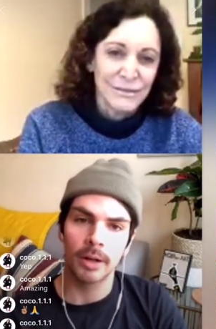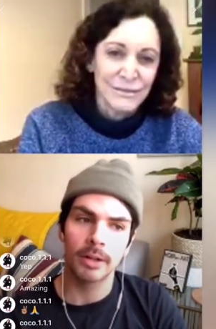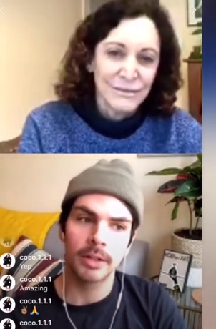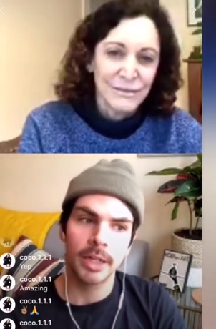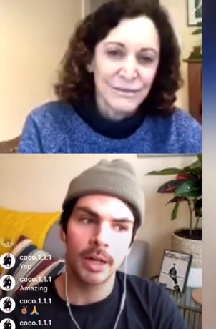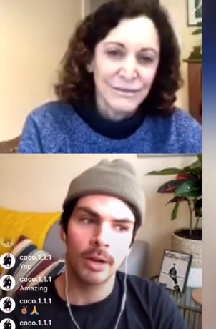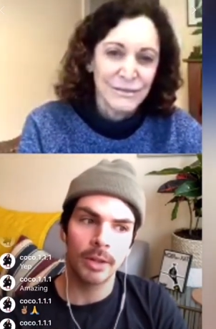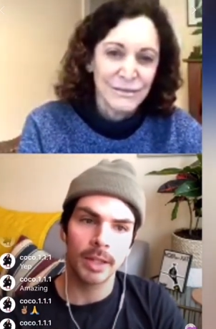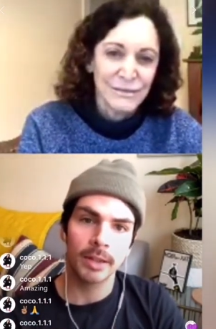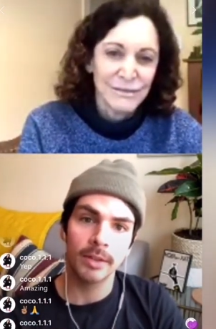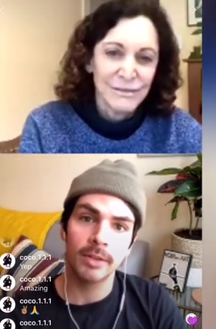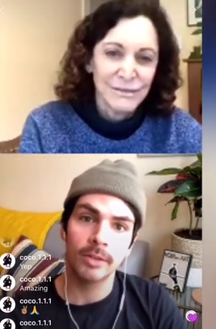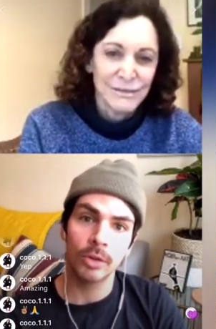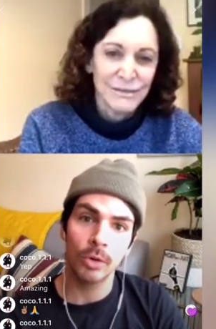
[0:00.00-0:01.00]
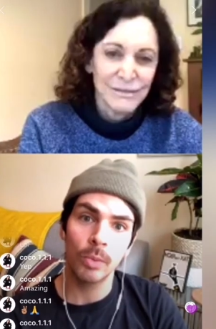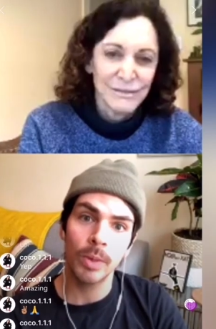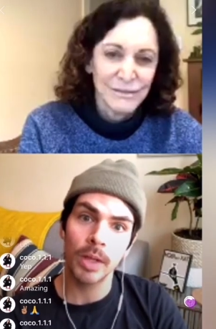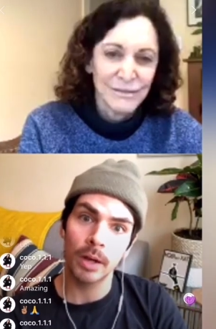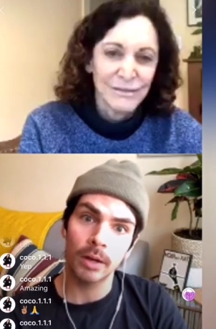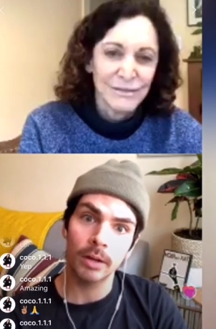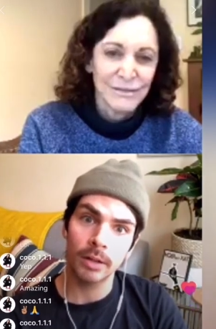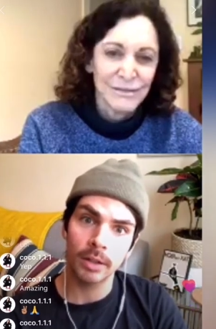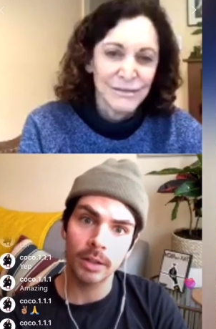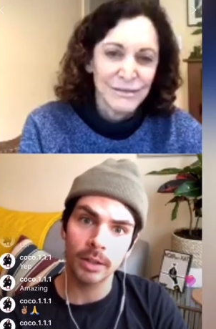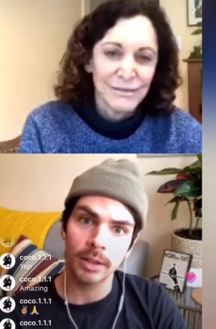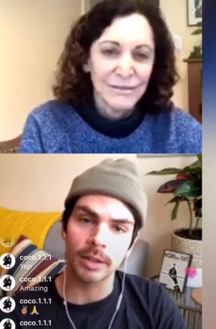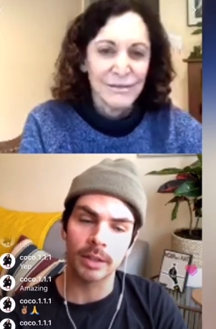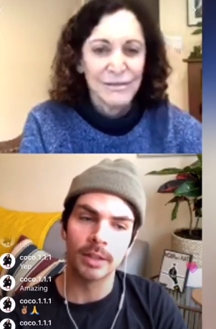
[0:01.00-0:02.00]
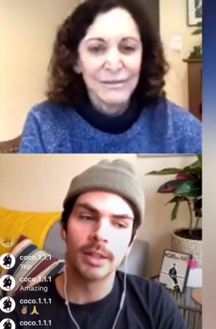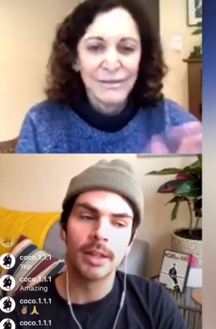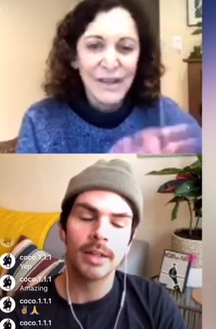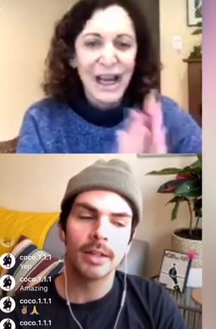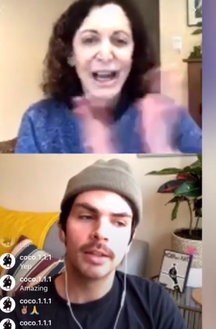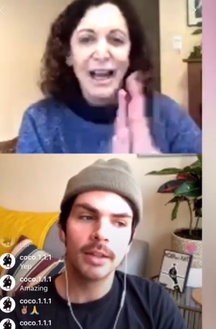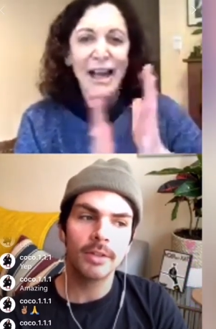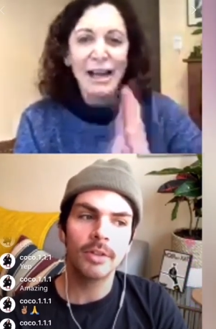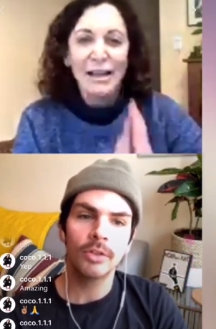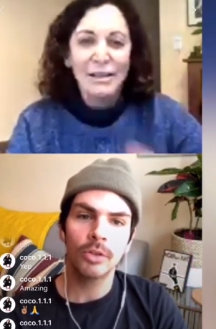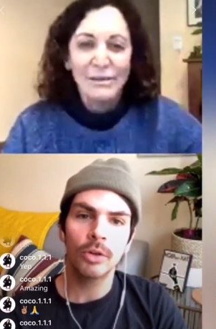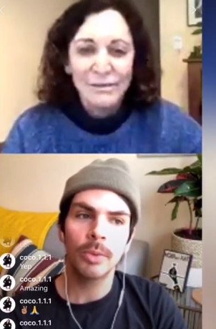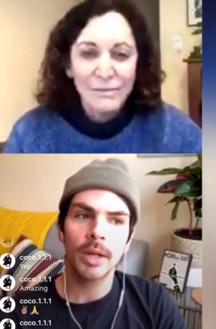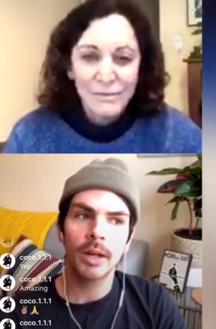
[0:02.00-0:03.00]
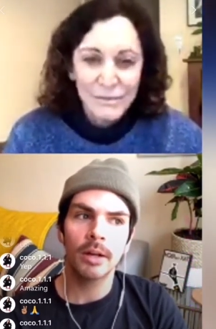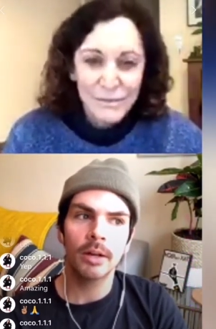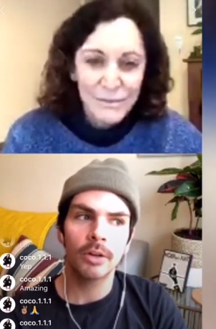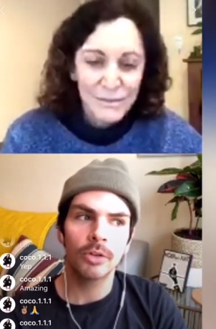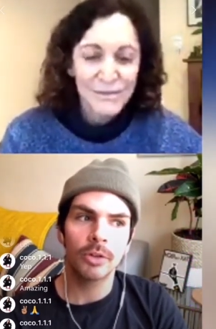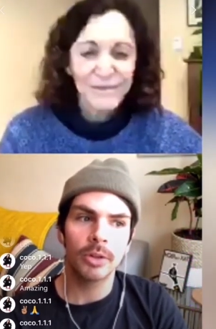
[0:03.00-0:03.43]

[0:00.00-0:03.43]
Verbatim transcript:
Speaker 1: You know, like this is who we are. This is who we are. So like